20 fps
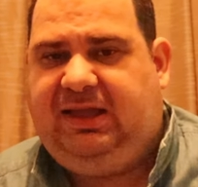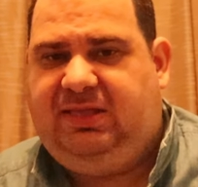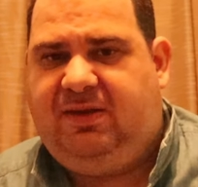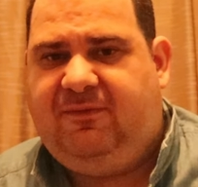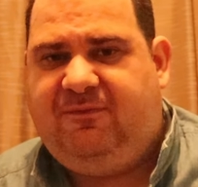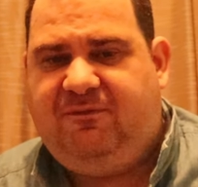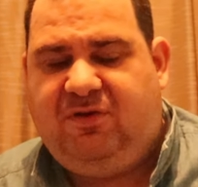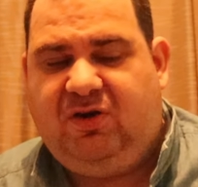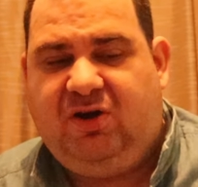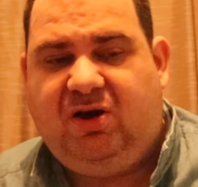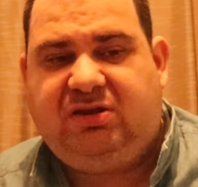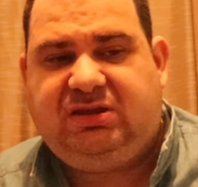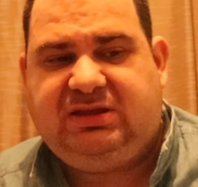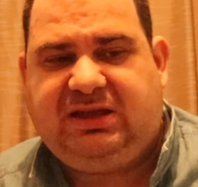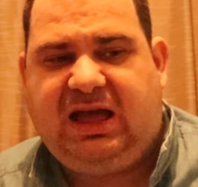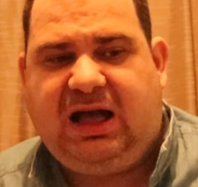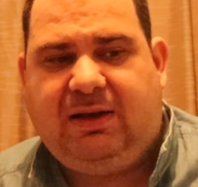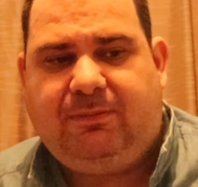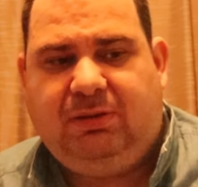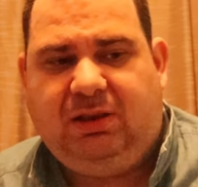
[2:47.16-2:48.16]
The first
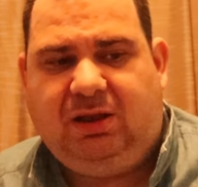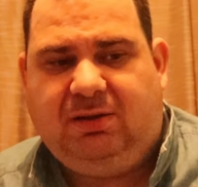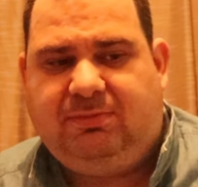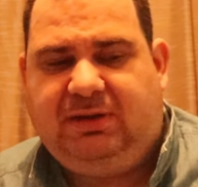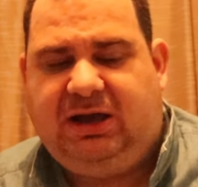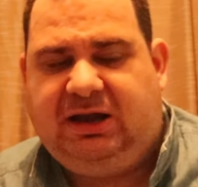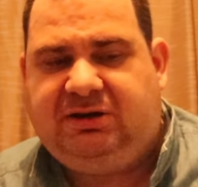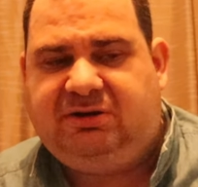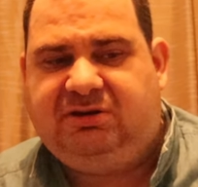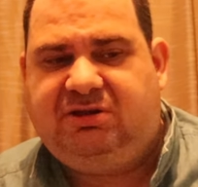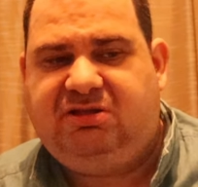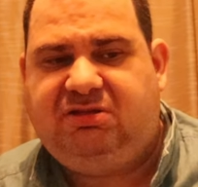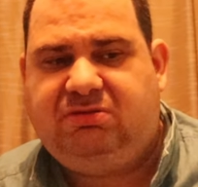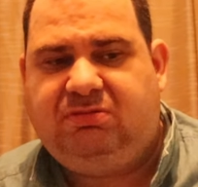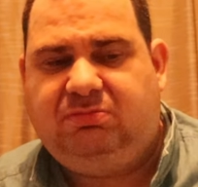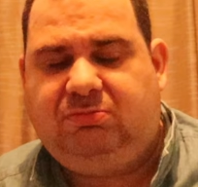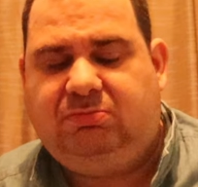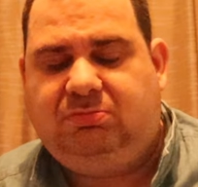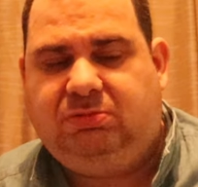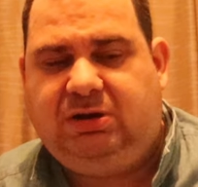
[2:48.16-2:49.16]
couple of months
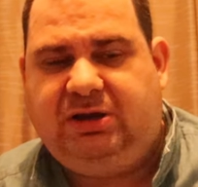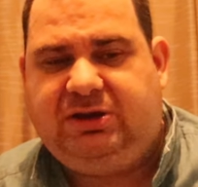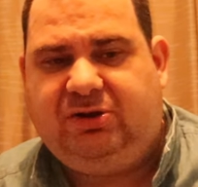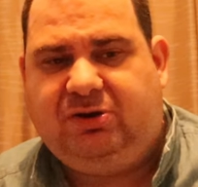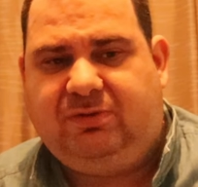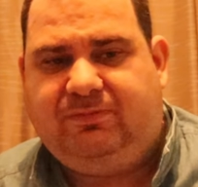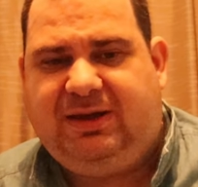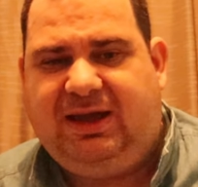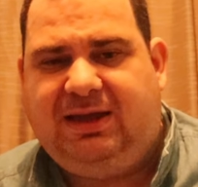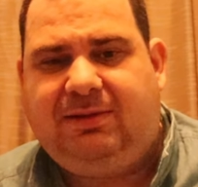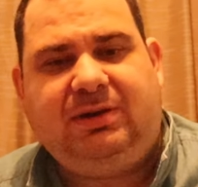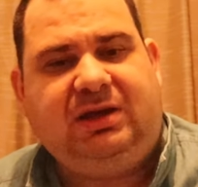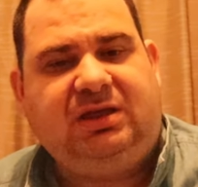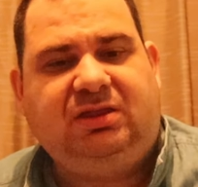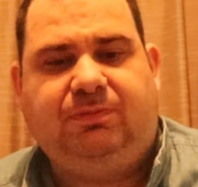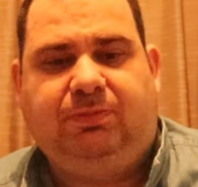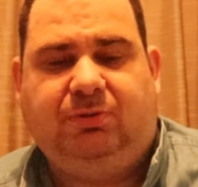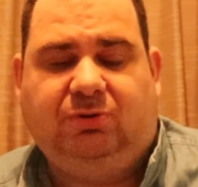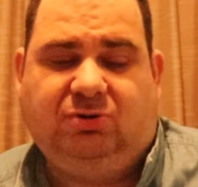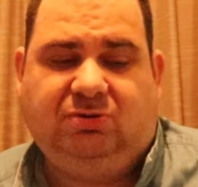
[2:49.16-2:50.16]
when your
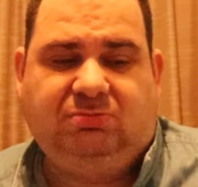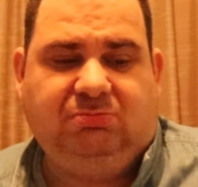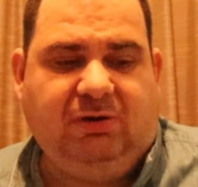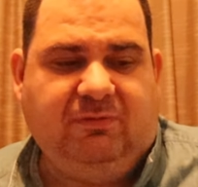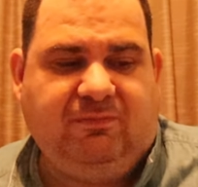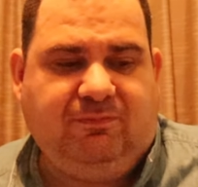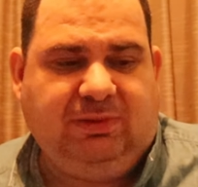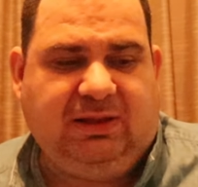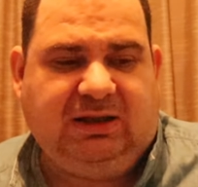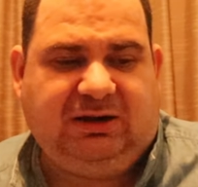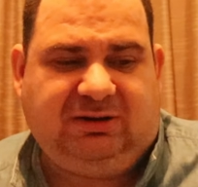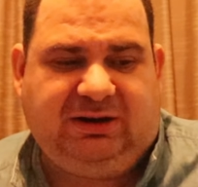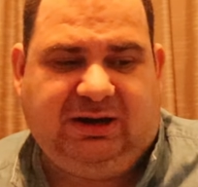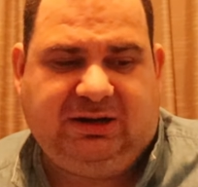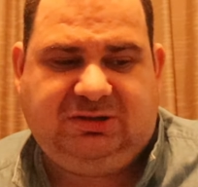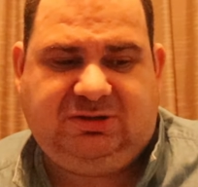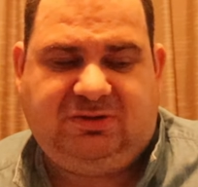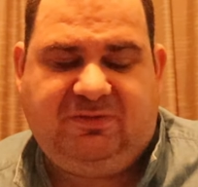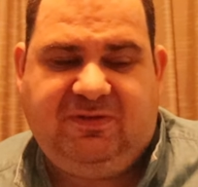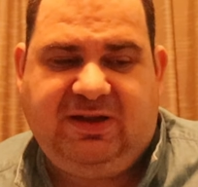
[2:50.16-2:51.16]
baby's born with bladder
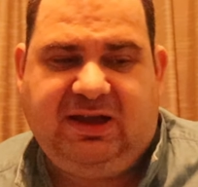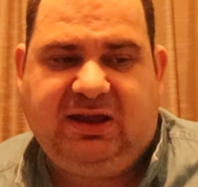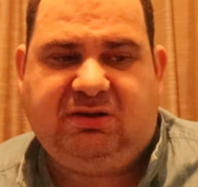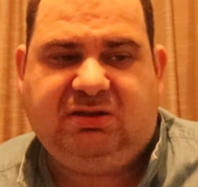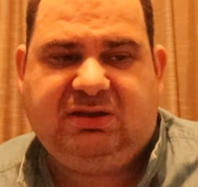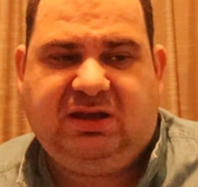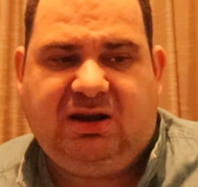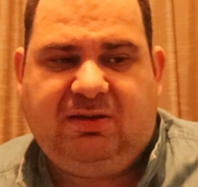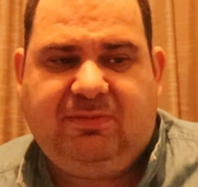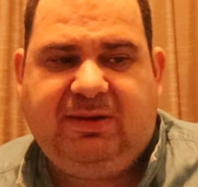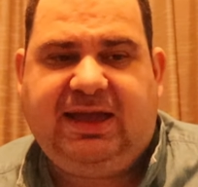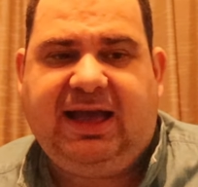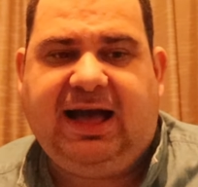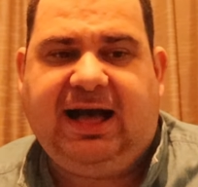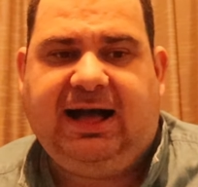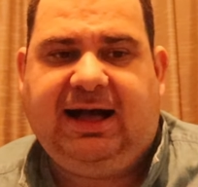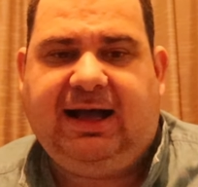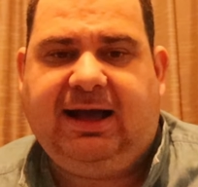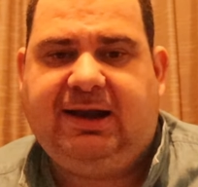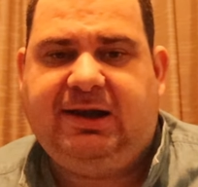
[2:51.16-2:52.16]
extrophy, it's going to be
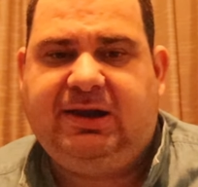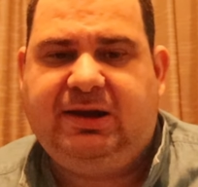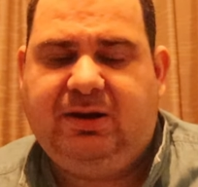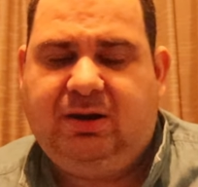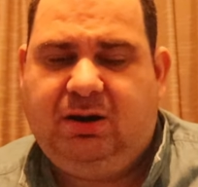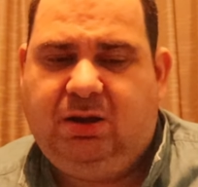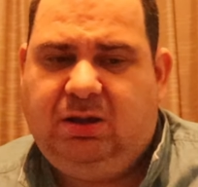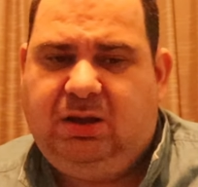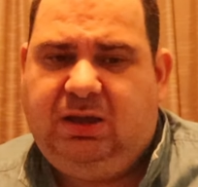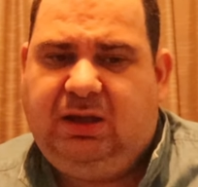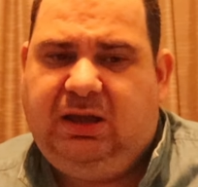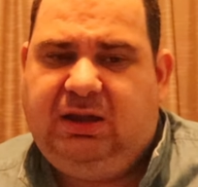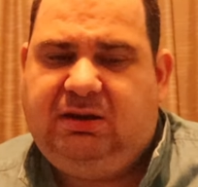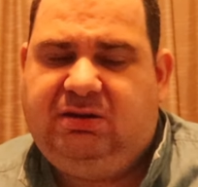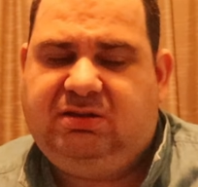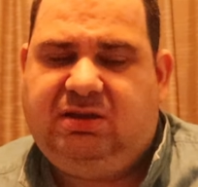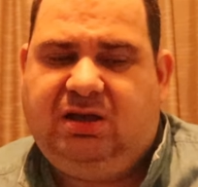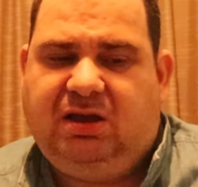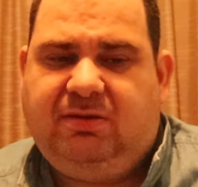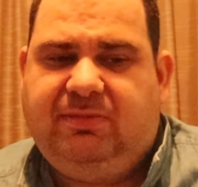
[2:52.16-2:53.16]
hard.
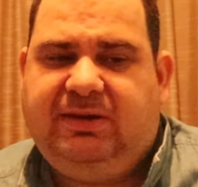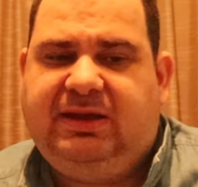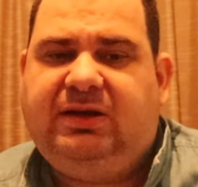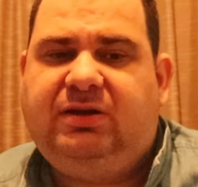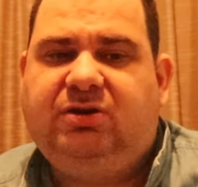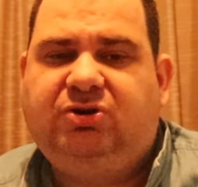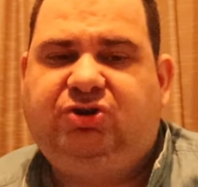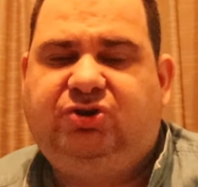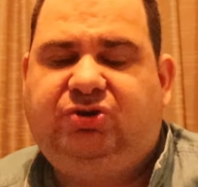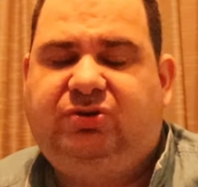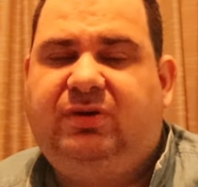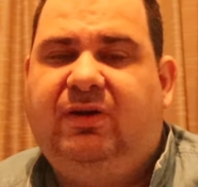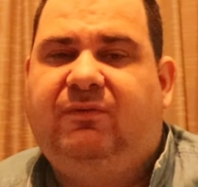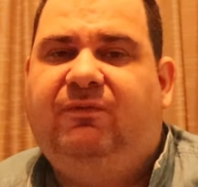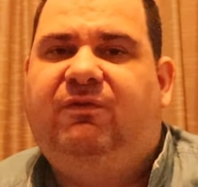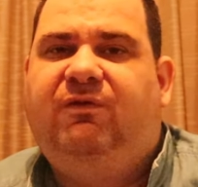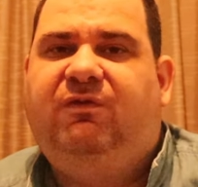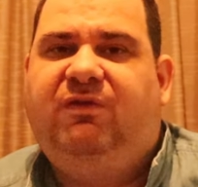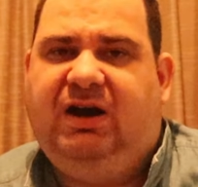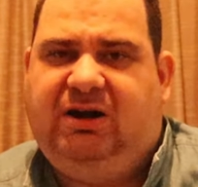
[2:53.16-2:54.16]
It's going to be
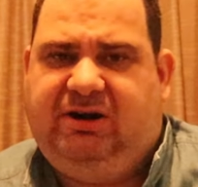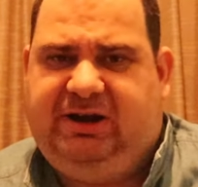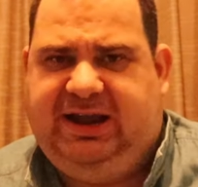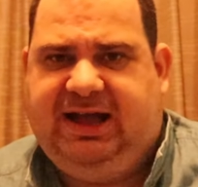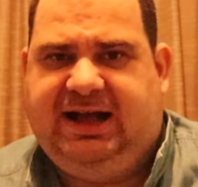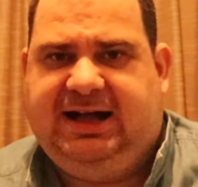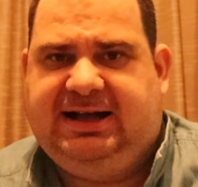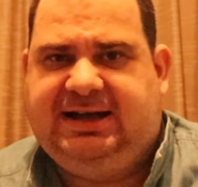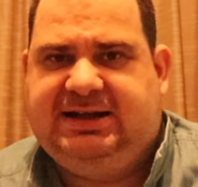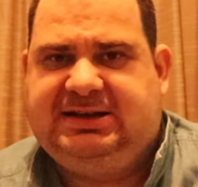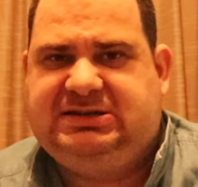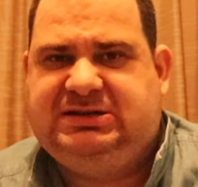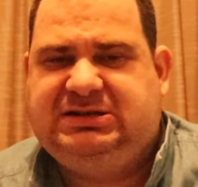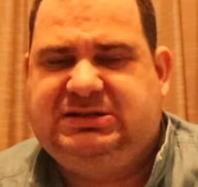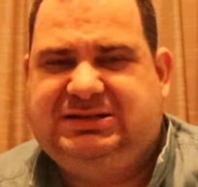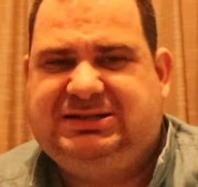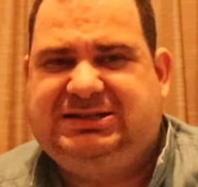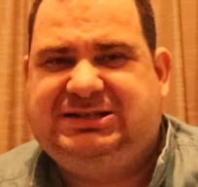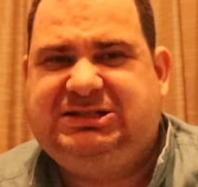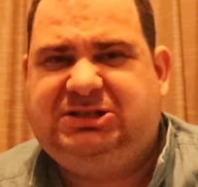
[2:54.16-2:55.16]
very hard,
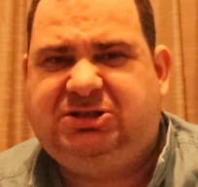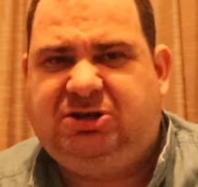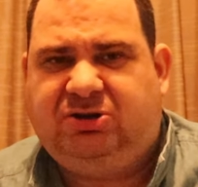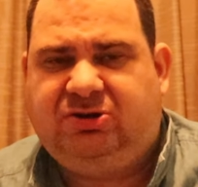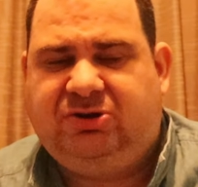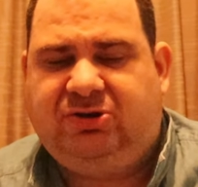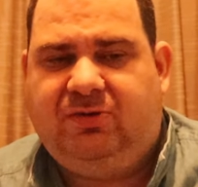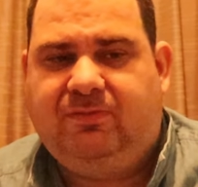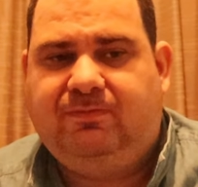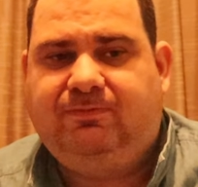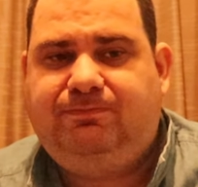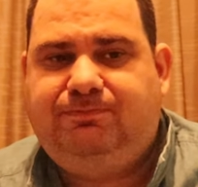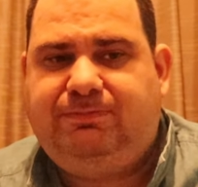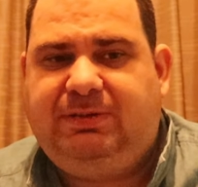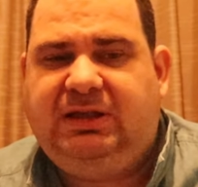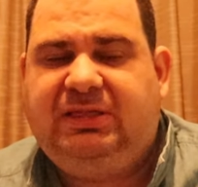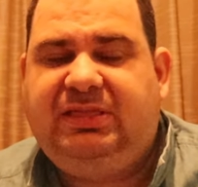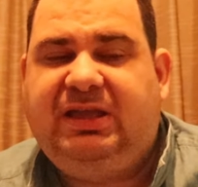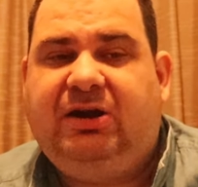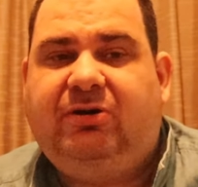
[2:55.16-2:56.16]
I know.
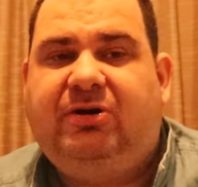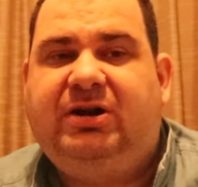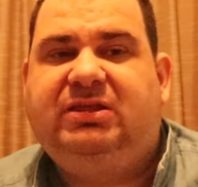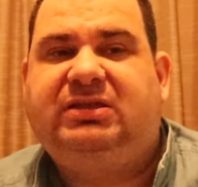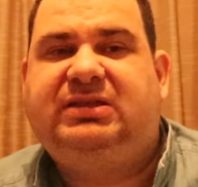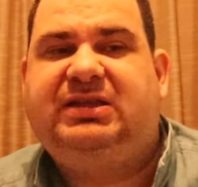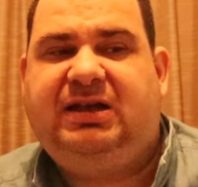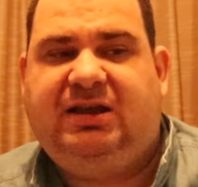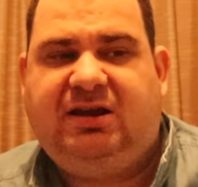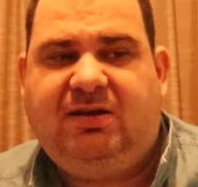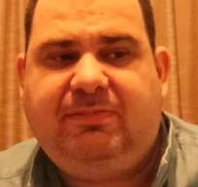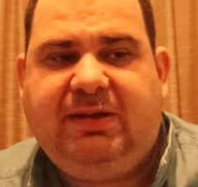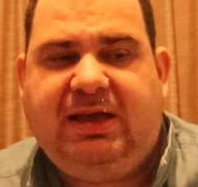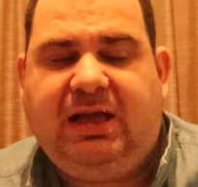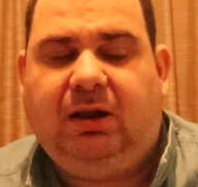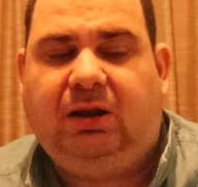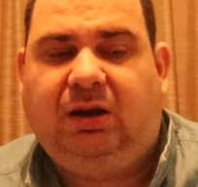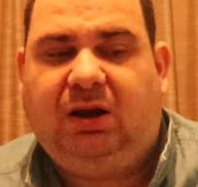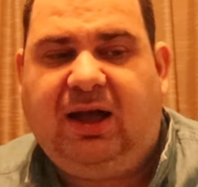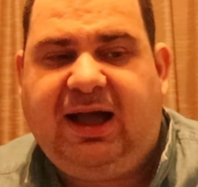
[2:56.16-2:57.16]
But there is going to be
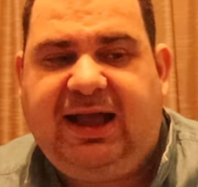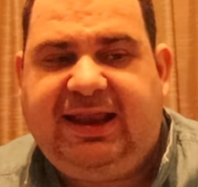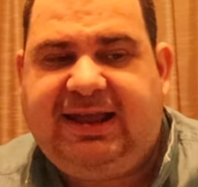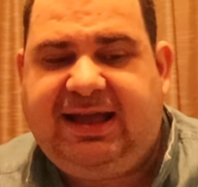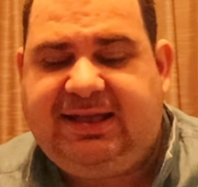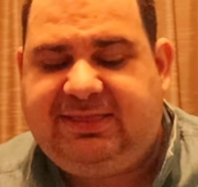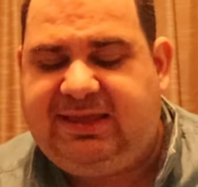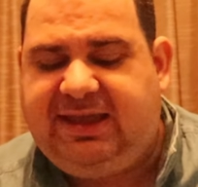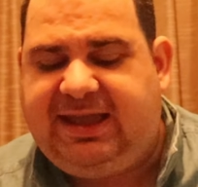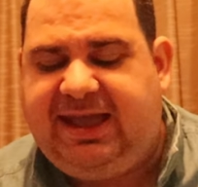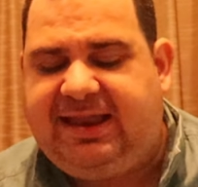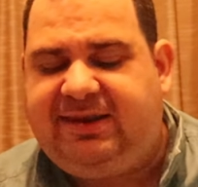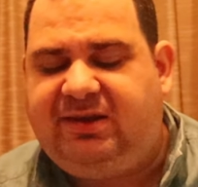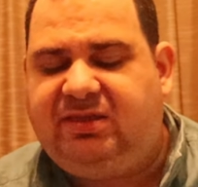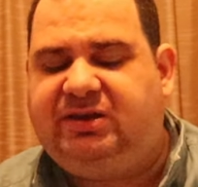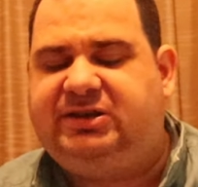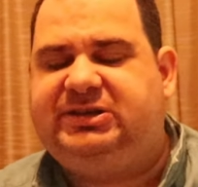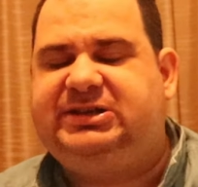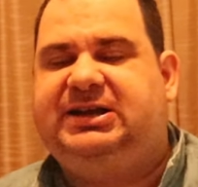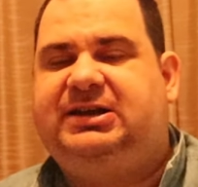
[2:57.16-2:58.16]
a light at the end of
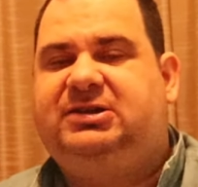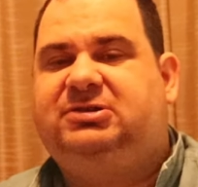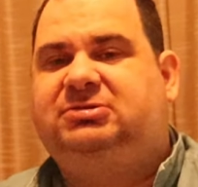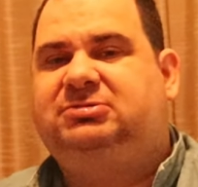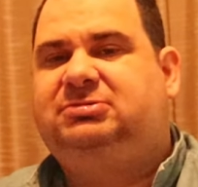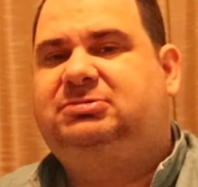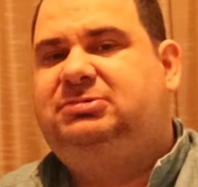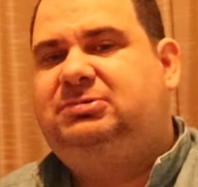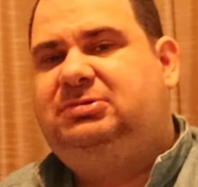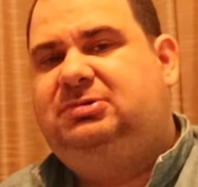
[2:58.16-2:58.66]
the tunnel.